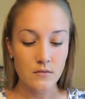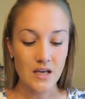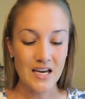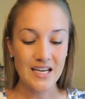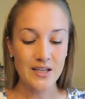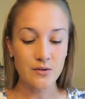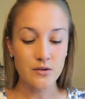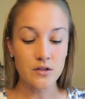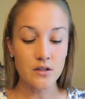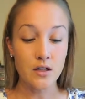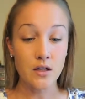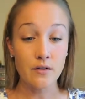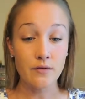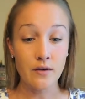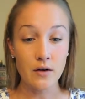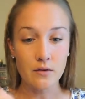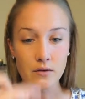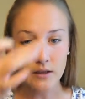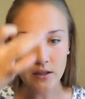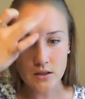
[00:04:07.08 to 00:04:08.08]
I use a lot of
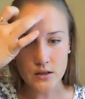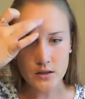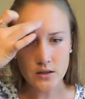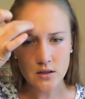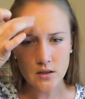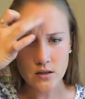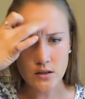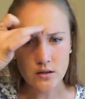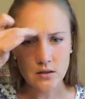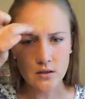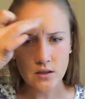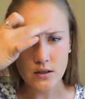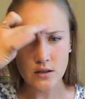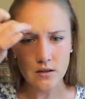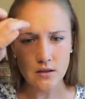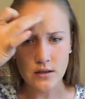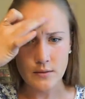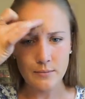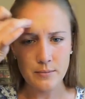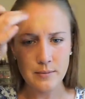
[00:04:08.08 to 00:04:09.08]
foundation.
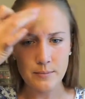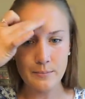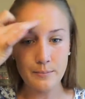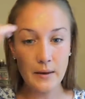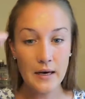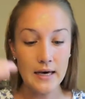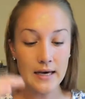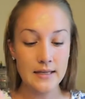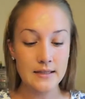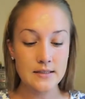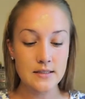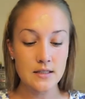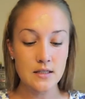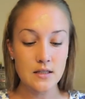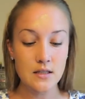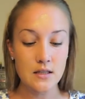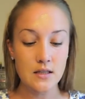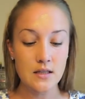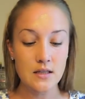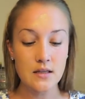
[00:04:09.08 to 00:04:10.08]

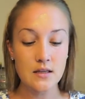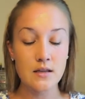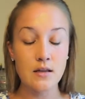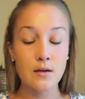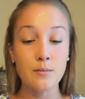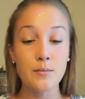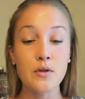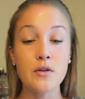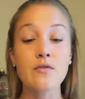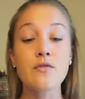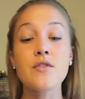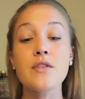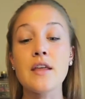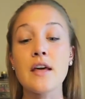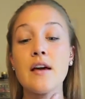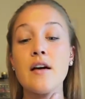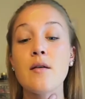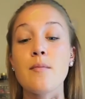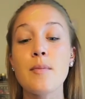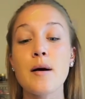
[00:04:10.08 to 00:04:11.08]
But the beautiful
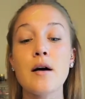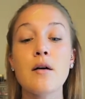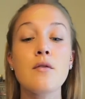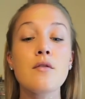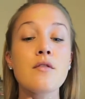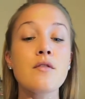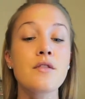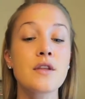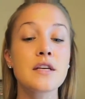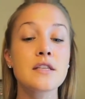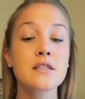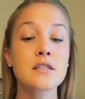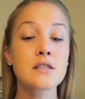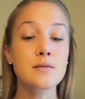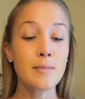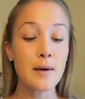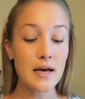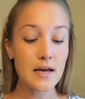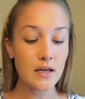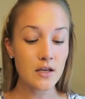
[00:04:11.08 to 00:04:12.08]
thing about this
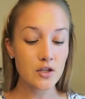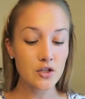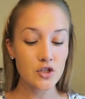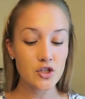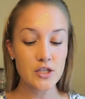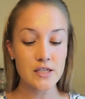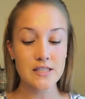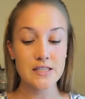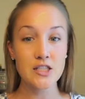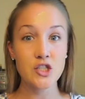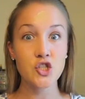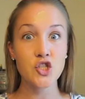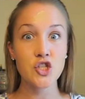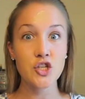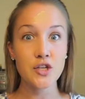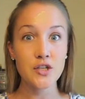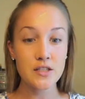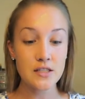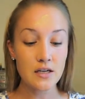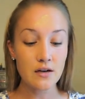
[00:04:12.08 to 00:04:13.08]
sponge is it
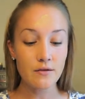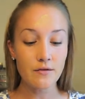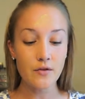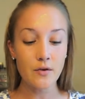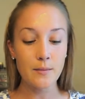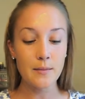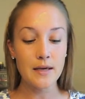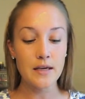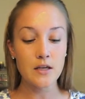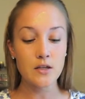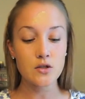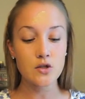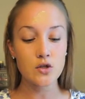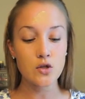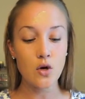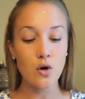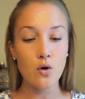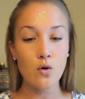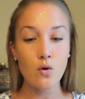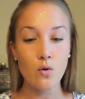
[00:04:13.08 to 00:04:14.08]
shears it out for me.
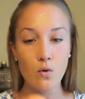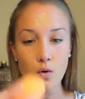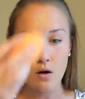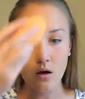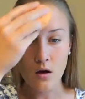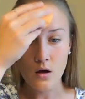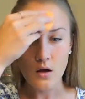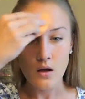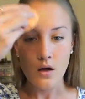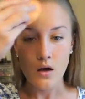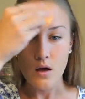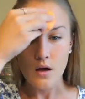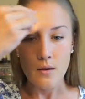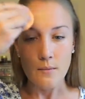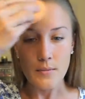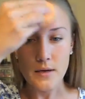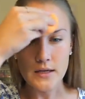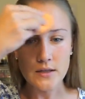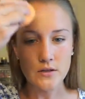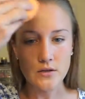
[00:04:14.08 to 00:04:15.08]
So,
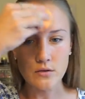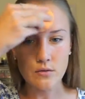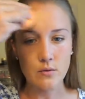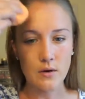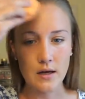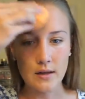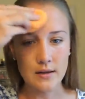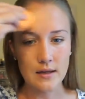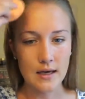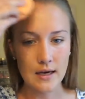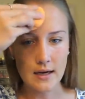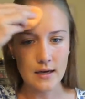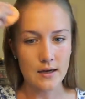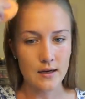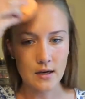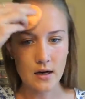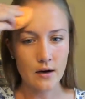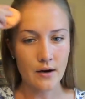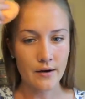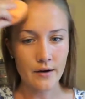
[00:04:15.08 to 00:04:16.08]
but I do want
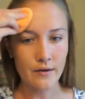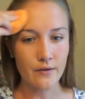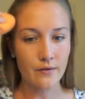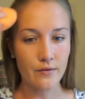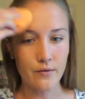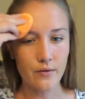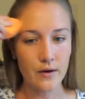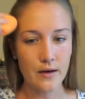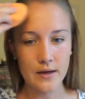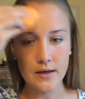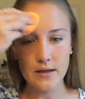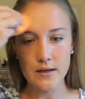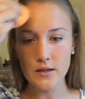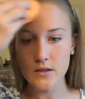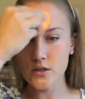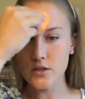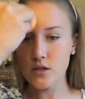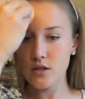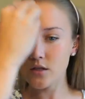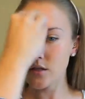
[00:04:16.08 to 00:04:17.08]
that
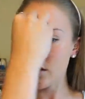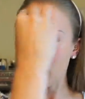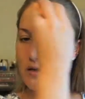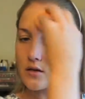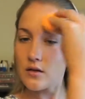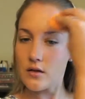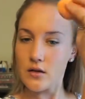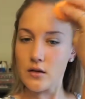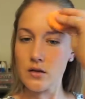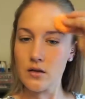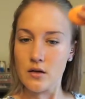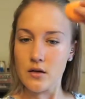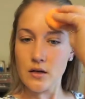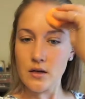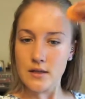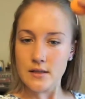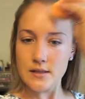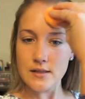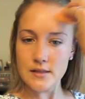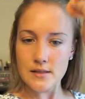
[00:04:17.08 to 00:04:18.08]
coverage
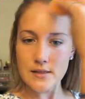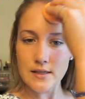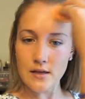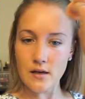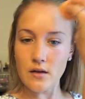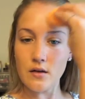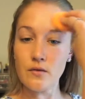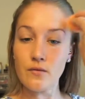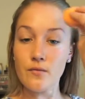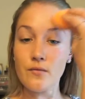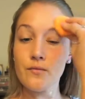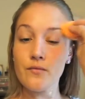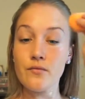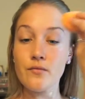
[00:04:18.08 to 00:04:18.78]
still.